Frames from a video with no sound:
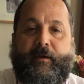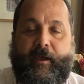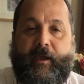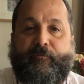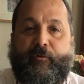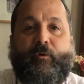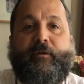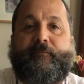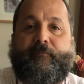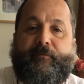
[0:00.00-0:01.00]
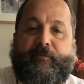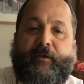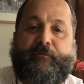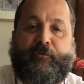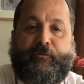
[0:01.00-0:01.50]
Hey everyone,
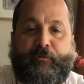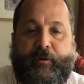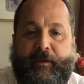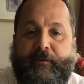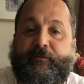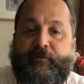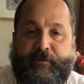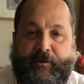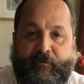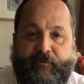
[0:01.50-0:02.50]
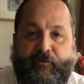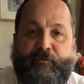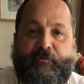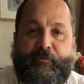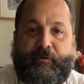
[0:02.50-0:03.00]
thanks for tuning in to the Youngster
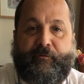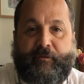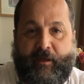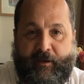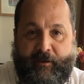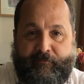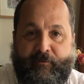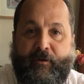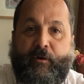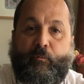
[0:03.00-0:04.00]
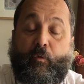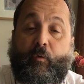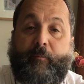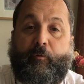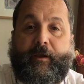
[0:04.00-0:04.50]
Studio Live, where
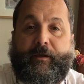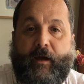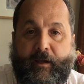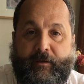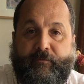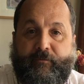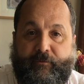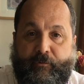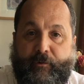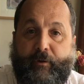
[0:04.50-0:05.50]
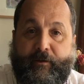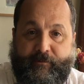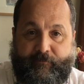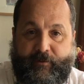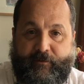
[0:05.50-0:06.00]
we bring guided studio
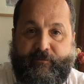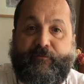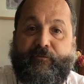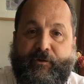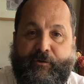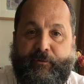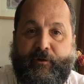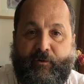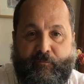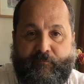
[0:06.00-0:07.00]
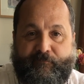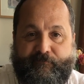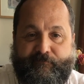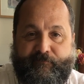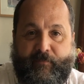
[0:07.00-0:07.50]
activities for you at home.
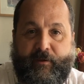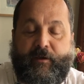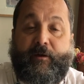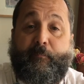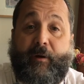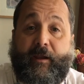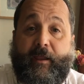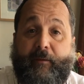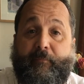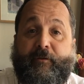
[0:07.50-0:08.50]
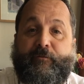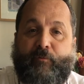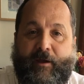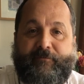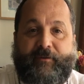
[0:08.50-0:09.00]
My name is
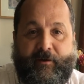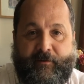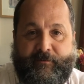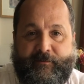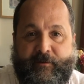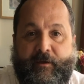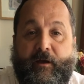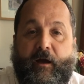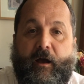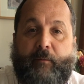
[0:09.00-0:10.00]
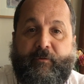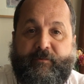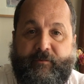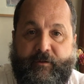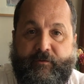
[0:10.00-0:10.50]
Raphael Noz. I'm a
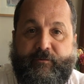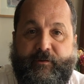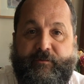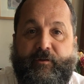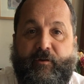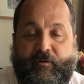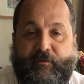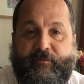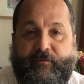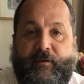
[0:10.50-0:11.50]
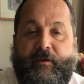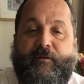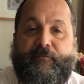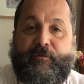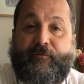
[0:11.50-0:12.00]
senior teaching artist
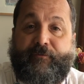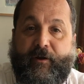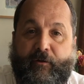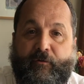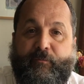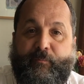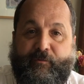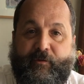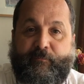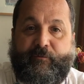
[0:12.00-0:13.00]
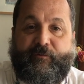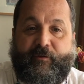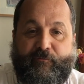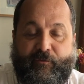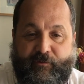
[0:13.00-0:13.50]
for the Fine Arts Museums of
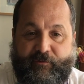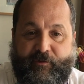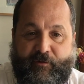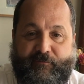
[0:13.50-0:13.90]
San Francisco.